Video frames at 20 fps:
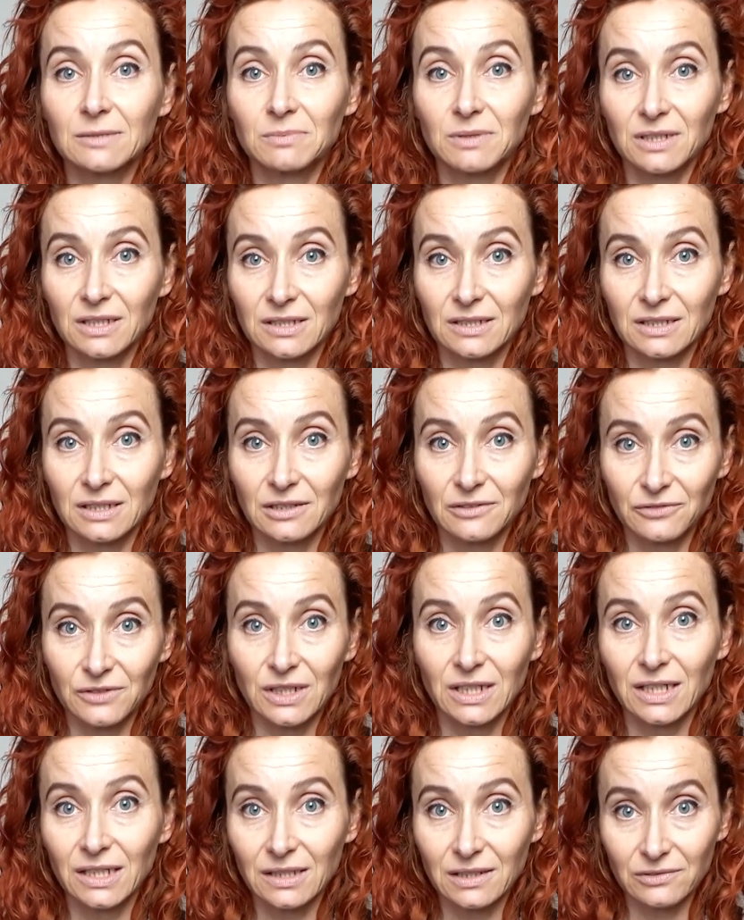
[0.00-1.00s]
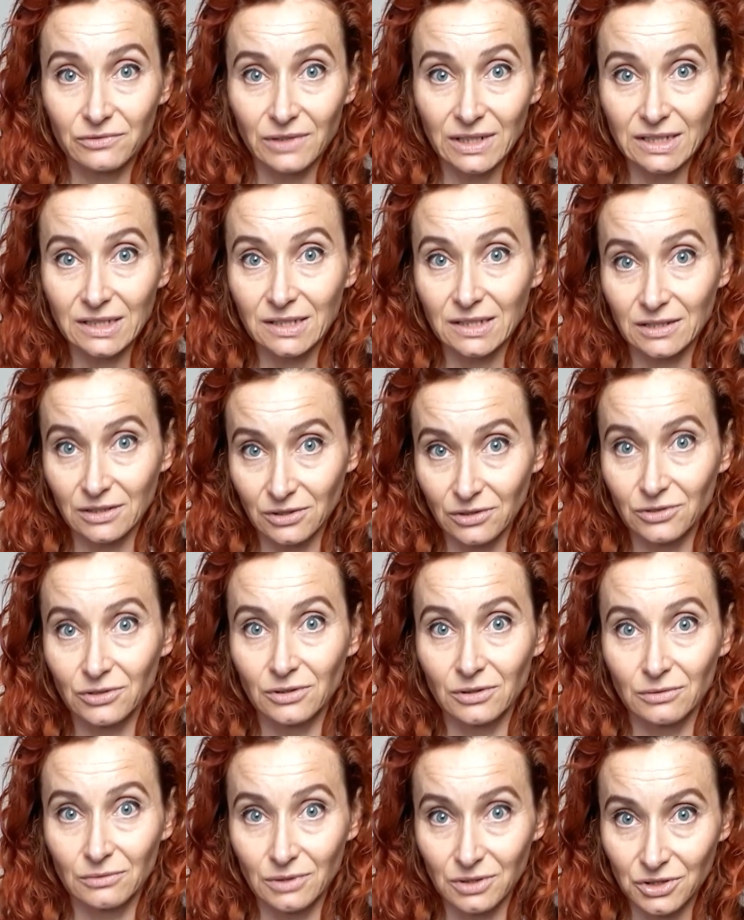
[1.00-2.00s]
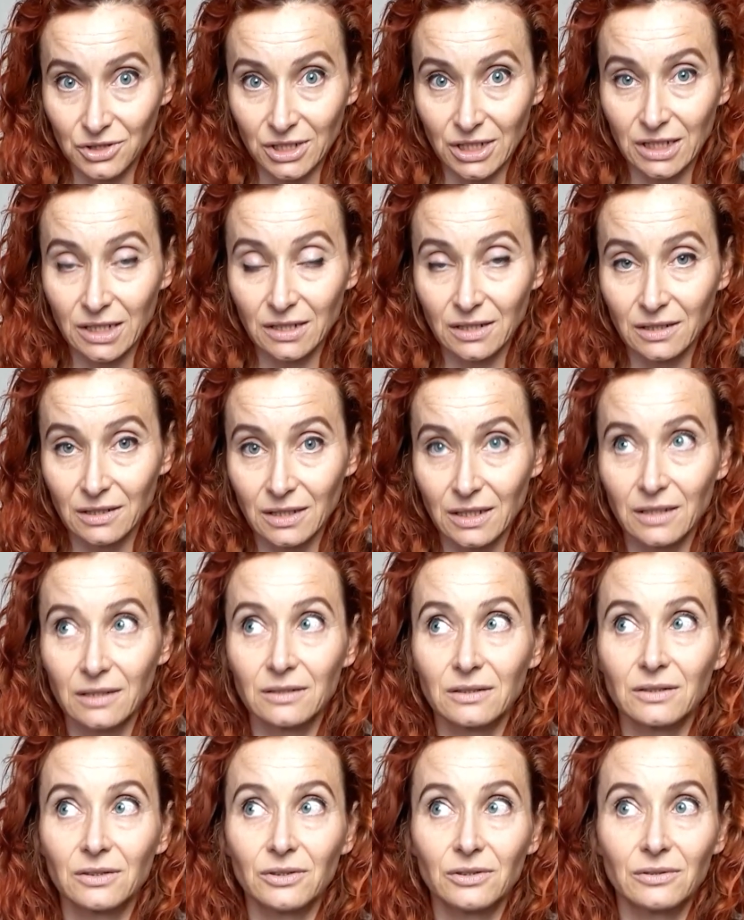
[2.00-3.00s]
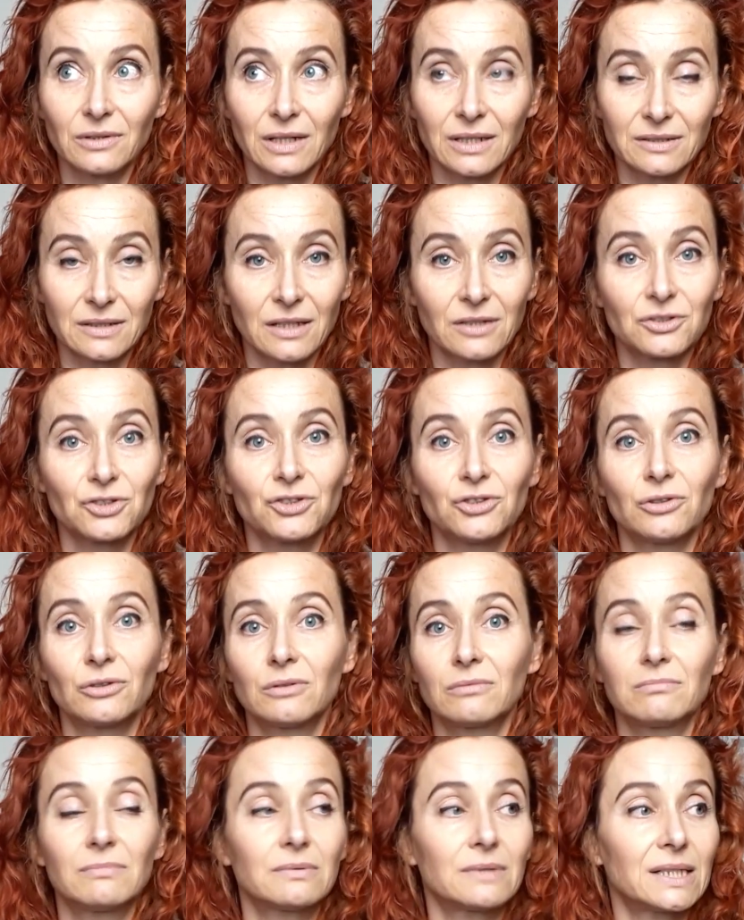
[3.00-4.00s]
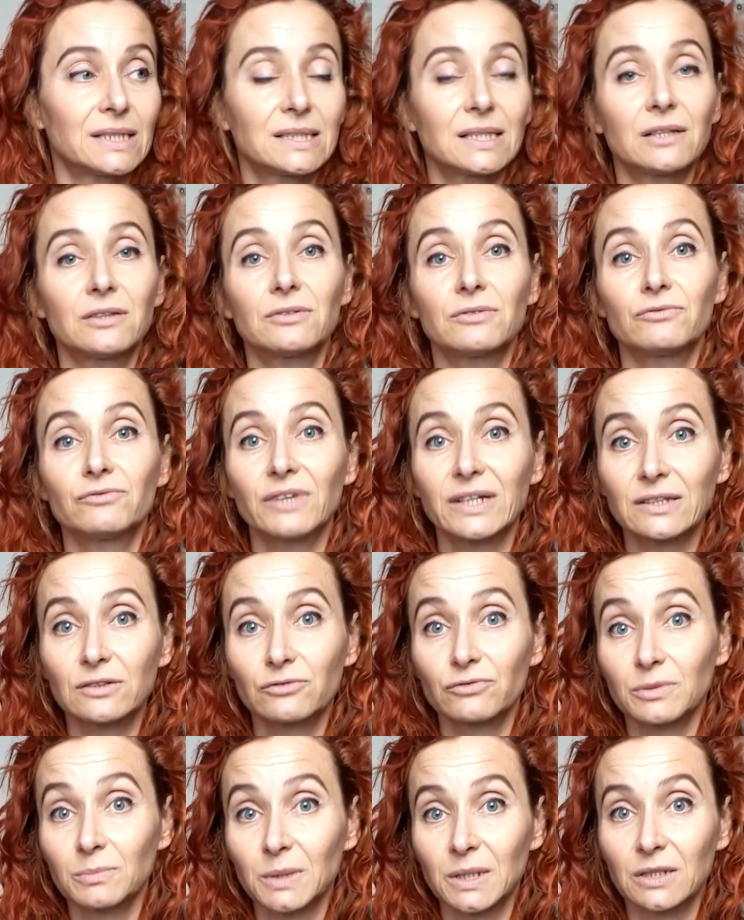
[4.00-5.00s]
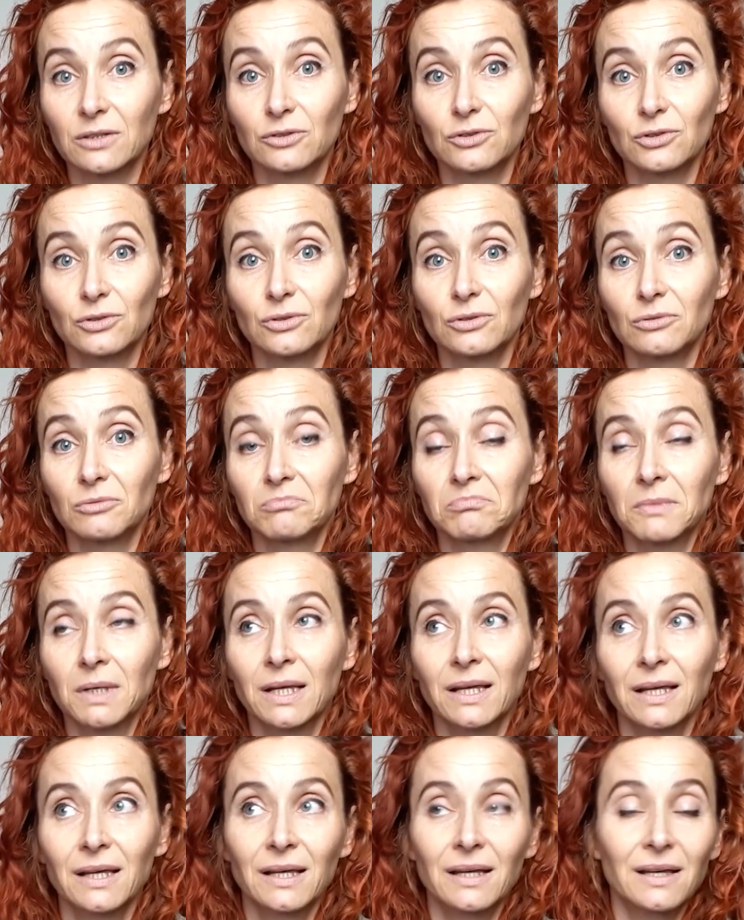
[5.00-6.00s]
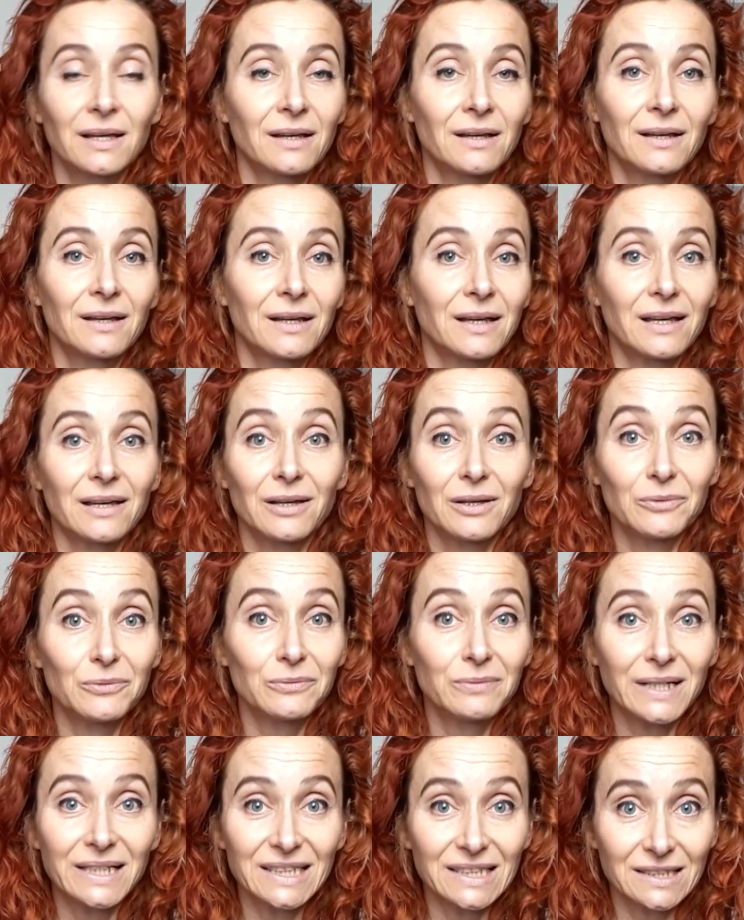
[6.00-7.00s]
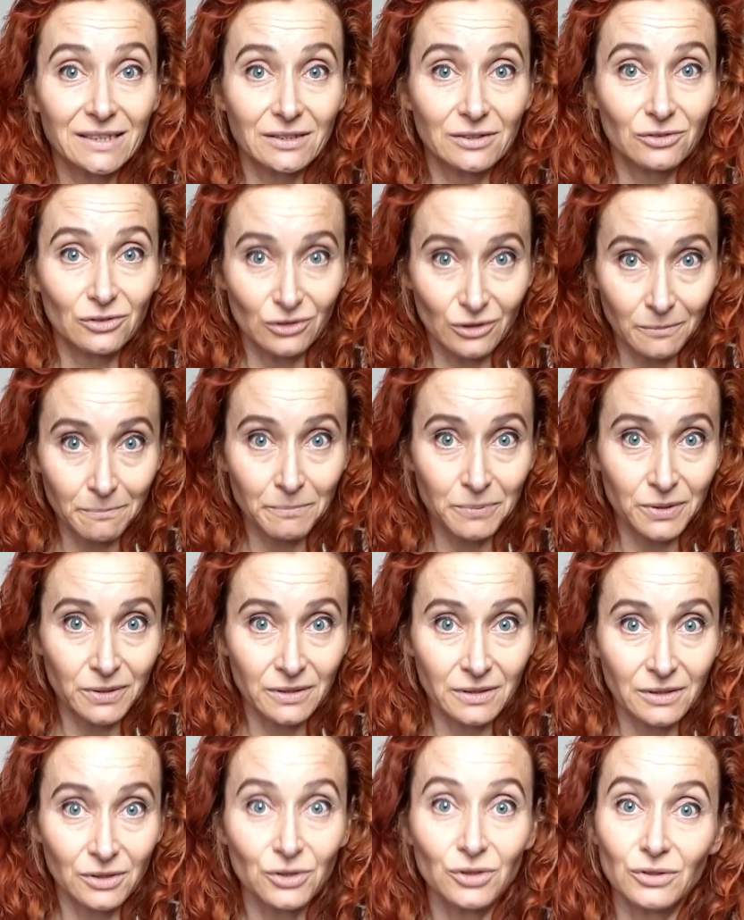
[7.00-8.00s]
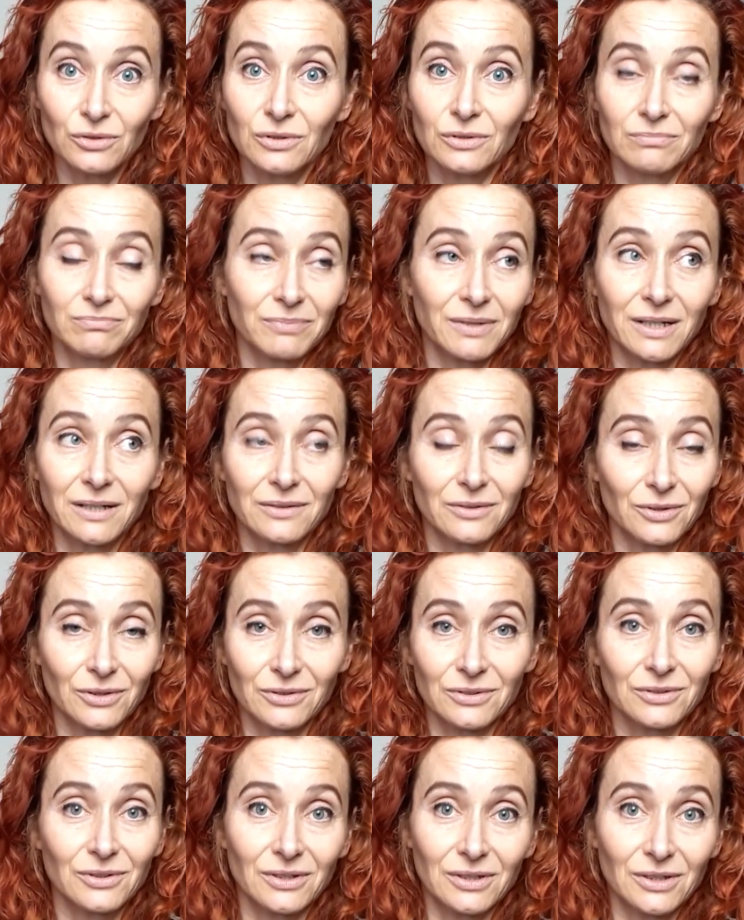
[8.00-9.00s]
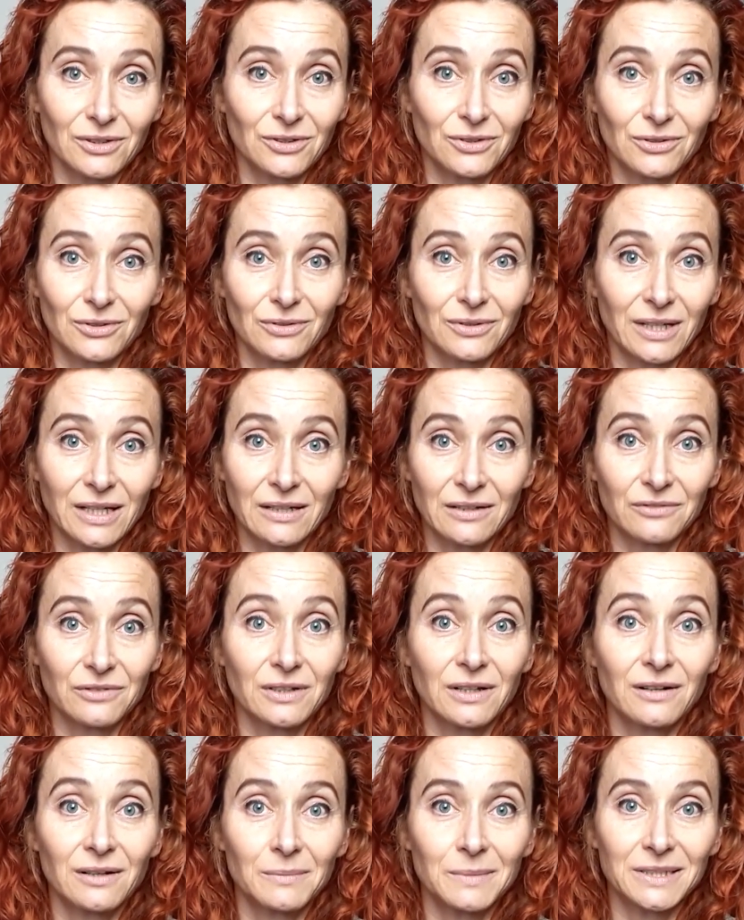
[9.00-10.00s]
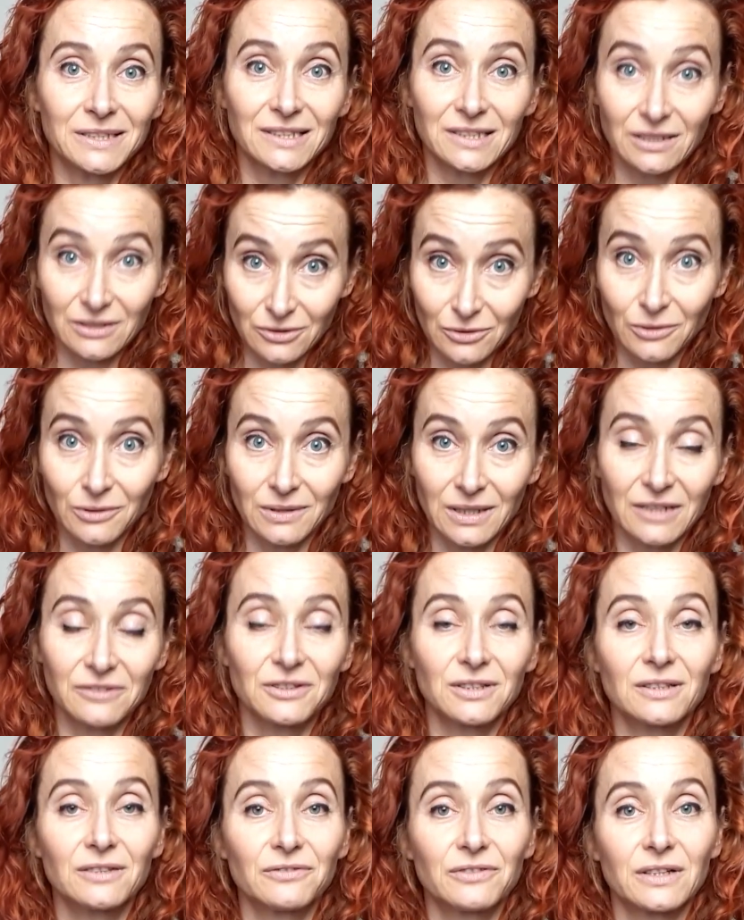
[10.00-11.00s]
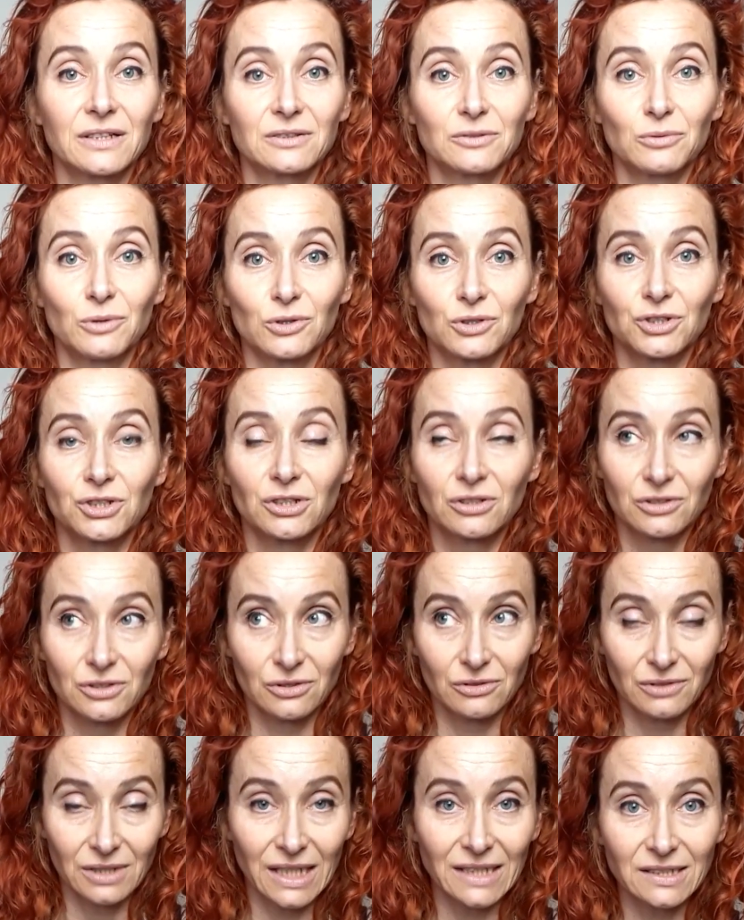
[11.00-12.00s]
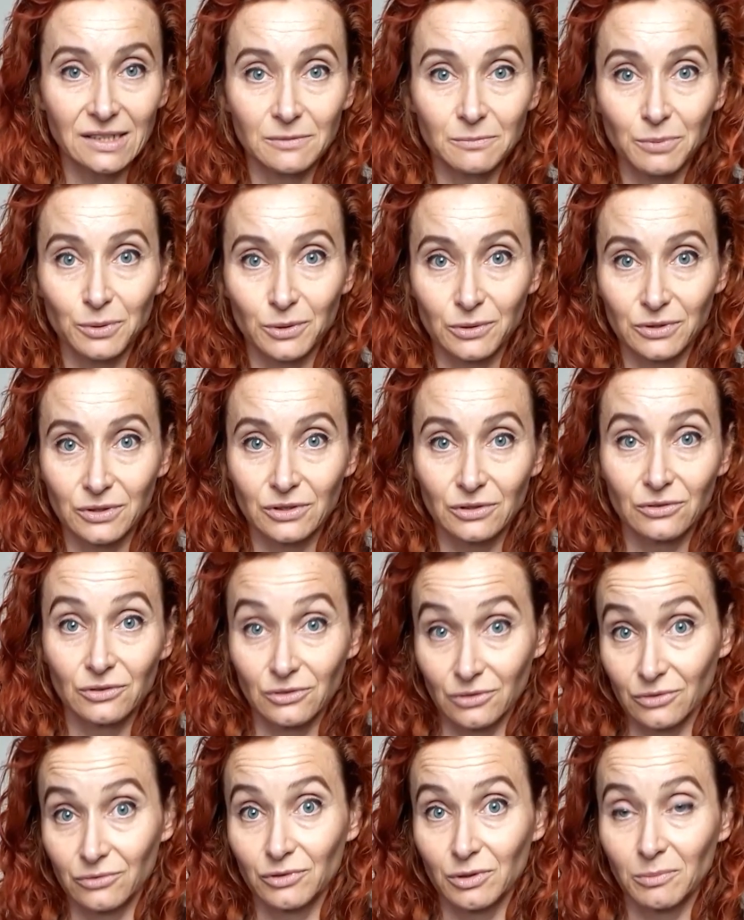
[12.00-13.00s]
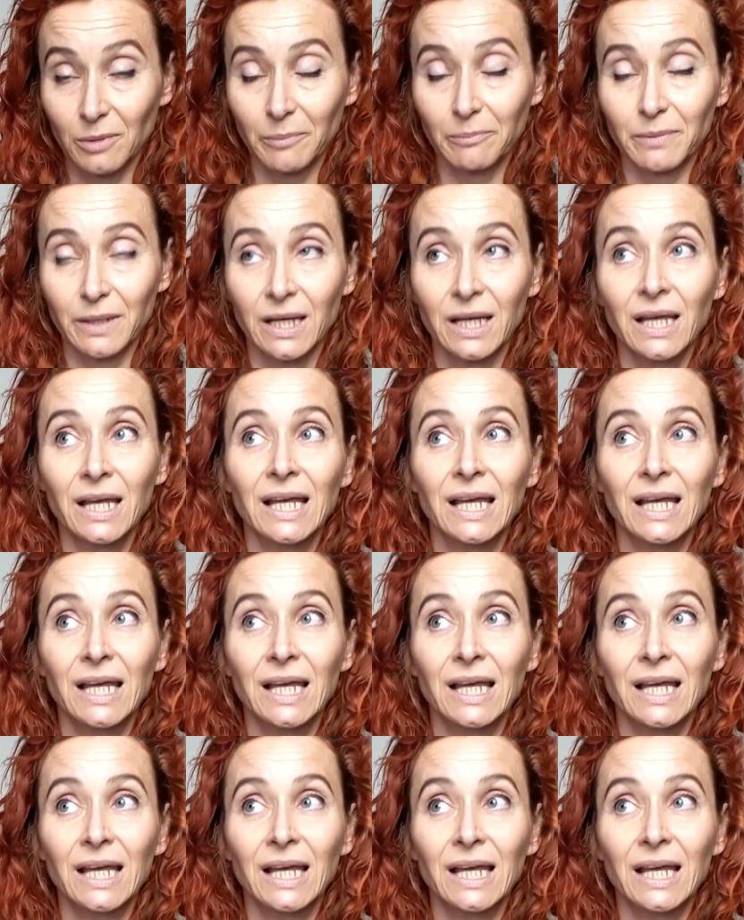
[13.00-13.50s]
Because if the color runs into your washing and you attach your, let's say, red ribbing to a white top, you are not going to have a garment at all after the first wash. So that's important to remember.